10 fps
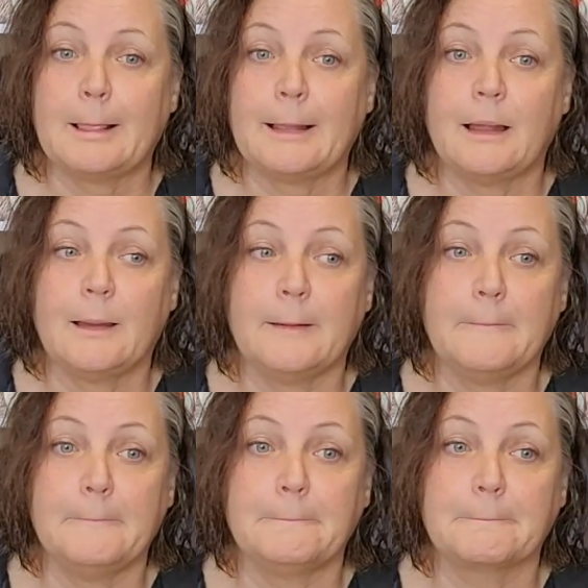
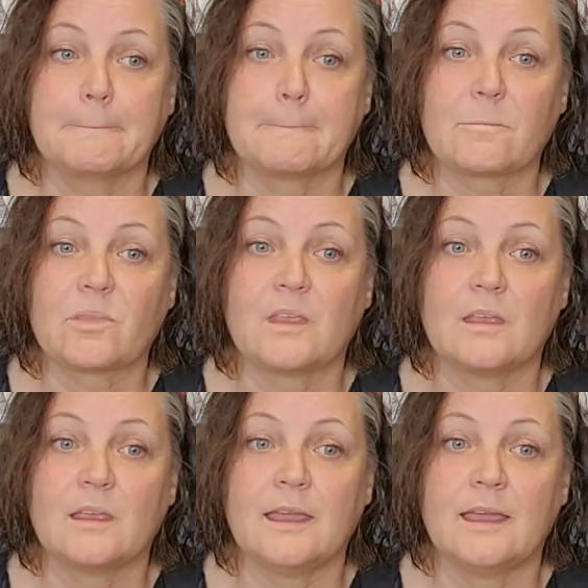
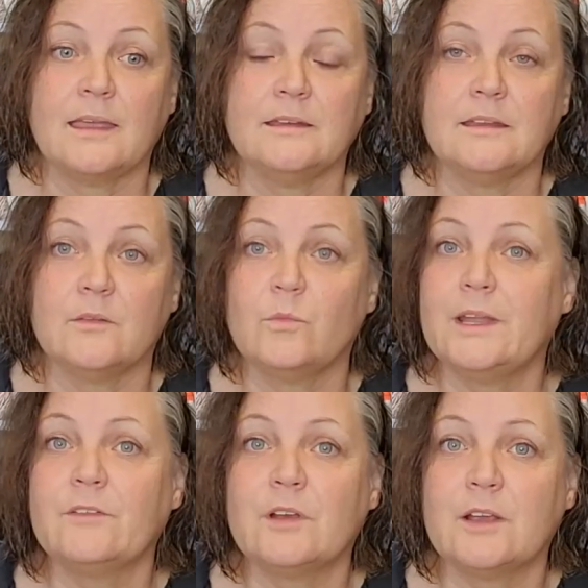And
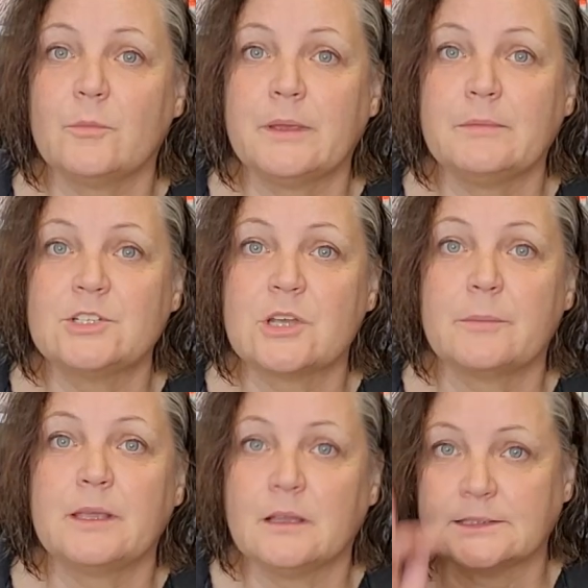whenever I go baby
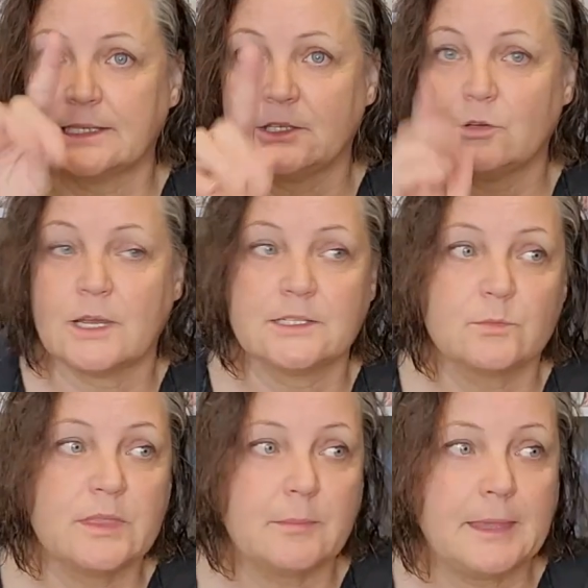shopping, I'll take you guys
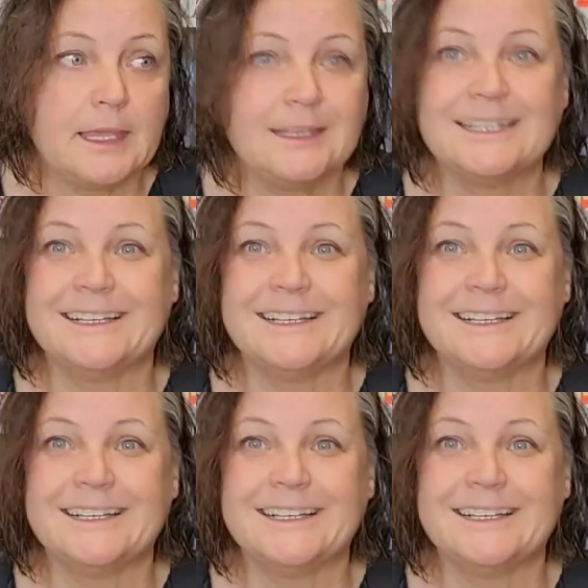with me.